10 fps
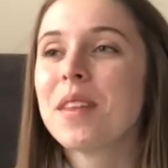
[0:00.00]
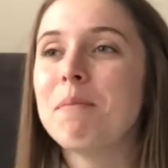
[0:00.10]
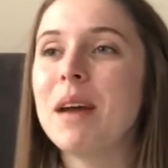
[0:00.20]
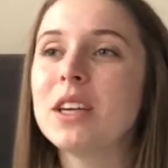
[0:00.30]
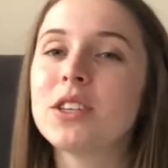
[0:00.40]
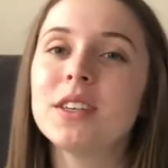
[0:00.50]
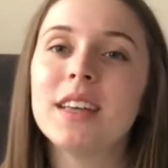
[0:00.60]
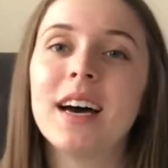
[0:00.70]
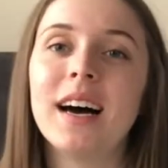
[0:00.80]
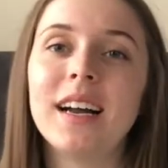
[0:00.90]
make sure
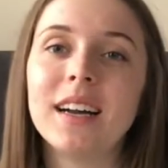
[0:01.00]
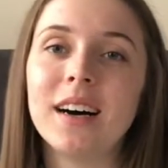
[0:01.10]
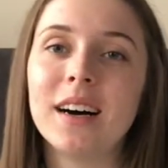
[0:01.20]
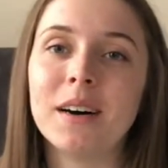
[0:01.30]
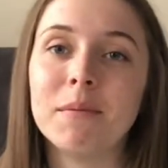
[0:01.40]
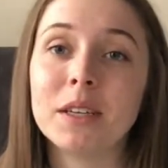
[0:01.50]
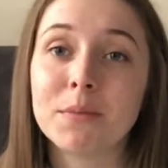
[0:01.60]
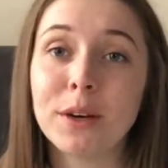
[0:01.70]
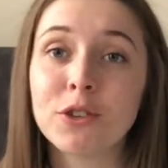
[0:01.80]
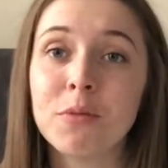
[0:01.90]
that it's
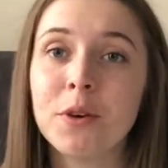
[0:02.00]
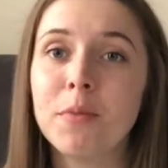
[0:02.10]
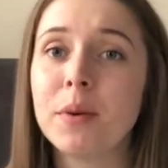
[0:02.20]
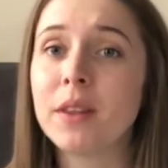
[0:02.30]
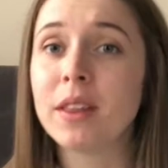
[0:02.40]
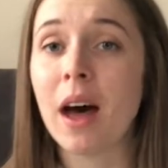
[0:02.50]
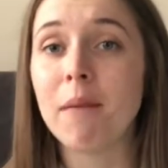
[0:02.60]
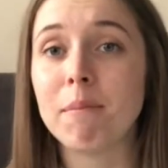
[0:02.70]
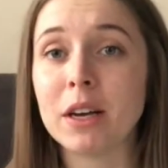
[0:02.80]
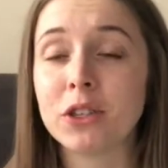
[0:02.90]
measurable, but
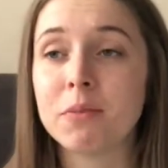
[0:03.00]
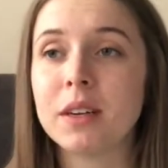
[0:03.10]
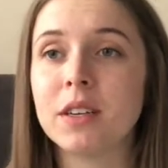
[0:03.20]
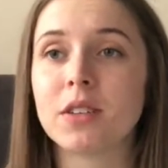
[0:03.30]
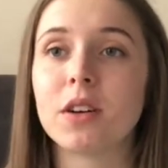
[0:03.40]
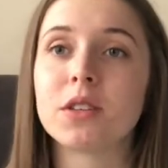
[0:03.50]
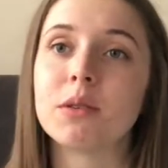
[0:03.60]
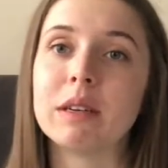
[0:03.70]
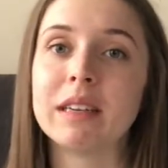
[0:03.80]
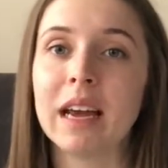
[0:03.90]
that measurement is also
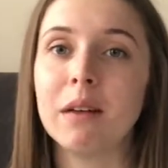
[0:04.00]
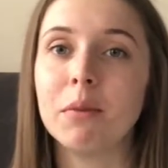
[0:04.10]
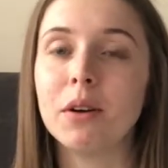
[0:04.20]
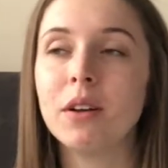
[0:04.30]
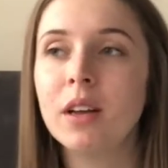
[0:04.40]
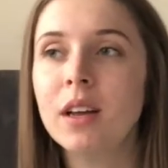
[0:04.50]
attainable.